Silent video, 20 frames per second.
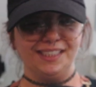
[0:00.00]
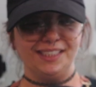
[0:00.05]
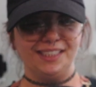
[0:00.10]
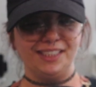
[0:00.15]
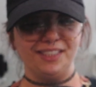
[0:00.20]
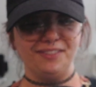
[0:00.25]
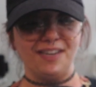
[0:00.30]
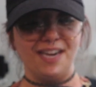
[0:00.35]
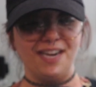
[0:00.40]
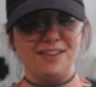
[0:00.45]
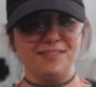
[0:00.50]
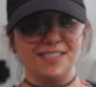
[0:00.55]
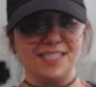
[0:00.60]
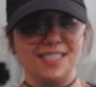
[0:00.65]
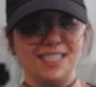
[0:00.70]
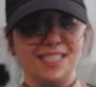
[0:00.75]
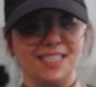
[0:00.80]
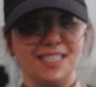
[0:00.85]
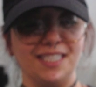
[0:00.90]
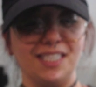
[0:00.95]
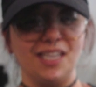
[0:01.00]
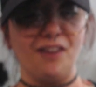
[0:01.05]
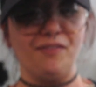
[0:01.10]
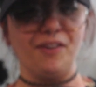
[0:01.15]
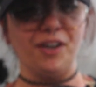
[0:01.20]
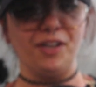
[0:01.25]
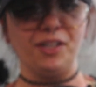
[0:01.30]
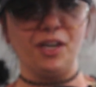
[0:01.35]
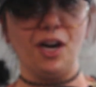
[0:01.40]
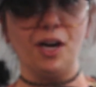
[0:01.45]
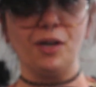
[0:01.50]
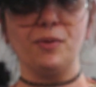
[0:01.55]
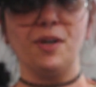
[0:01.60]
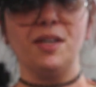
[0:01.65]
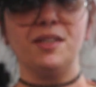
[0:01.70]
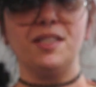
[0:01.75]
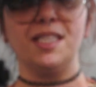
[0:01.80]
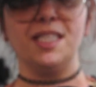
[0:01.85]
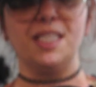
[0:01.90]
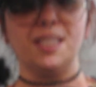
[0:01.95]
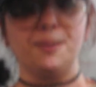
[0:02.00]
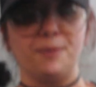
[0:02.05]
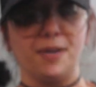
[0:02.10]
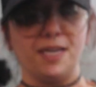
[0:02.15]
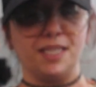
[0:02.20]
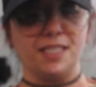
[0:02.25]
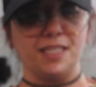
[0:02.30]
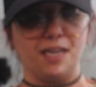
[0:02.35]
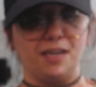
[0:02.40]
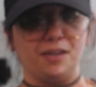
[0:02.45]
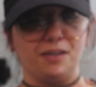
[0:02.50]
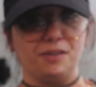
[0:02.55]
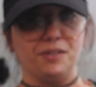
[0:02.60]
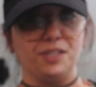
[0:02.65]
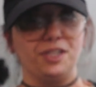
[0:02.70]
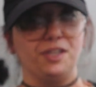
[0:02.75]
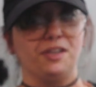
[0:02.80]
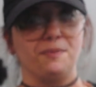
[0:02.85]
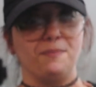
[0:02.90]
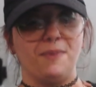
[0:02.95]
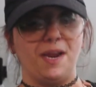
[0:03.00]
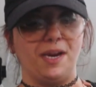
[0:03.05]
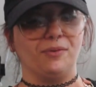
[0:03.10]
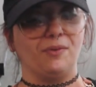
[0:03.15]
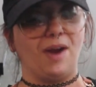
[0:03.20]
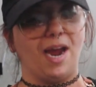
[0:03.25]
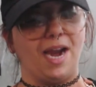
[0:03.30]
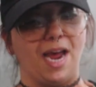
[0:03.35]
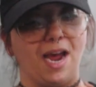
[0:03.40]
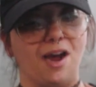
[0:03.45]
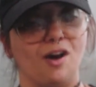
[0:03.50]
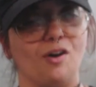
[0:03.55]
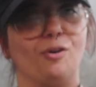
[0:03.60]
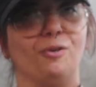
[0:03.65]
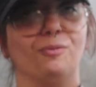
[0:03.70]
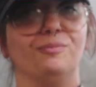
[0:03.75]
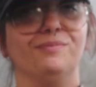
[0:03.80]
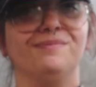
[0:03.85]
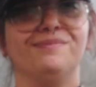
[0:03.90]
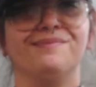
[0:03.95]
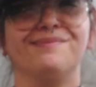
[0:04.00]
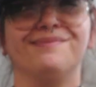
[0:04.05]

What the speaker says: 2 ounces of our dark roast espresso you can make right at home.